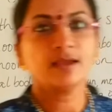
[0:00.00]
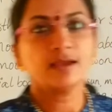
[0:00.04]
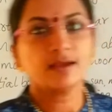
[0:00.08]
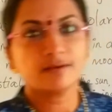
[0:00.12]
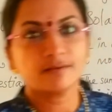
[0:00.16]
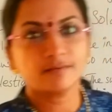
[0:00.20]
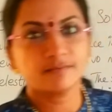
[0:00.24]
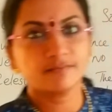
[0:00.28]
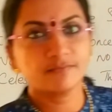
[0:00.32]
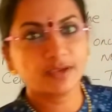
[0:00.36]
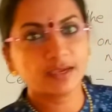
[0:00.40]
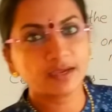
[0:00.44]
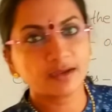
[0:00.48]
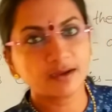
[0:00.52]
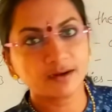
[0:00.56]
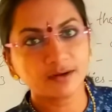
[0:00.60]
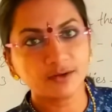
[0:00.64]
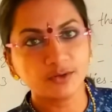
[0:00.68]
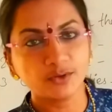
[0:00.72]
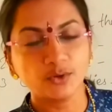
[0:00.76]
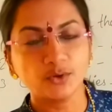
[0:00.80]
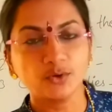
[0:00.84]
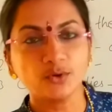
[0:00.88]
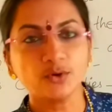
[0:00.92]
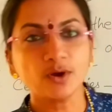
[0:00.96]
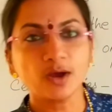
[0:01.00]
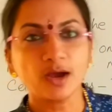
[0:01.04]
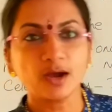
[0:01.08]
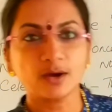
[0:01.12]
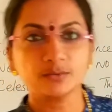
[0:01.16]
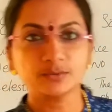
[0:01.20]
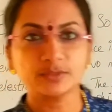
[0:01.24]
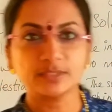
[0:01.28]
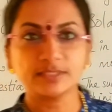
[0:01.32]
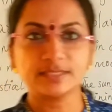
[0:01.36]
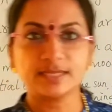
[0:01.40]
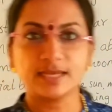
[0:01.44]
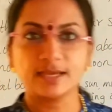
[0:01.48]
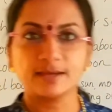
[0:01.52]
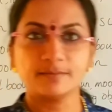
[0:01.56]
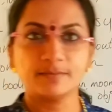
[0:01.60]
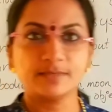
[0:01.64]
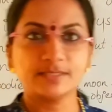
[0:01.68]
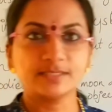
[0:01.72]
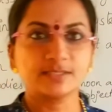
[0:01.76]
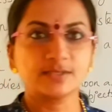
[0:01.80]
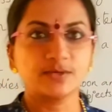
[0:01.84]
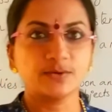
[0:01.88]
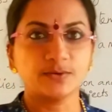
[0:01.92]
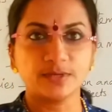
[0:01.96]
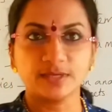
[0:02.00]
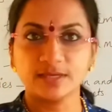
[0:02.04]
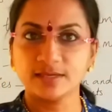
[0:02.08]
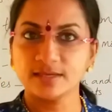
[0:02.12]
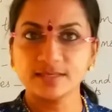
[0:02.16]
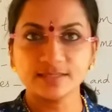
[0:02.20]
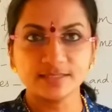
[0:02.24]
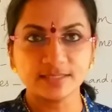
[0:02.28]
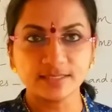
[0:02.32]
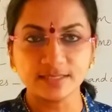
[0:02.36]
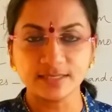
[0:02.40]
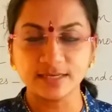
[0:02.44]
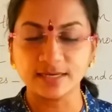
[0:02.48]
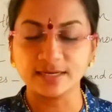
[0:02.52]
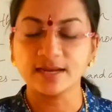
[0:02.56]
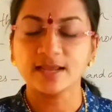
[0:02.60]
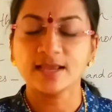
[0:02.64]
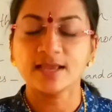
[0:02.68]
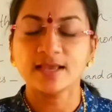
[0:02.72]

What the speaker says: We can't know how the time is going, isn't it?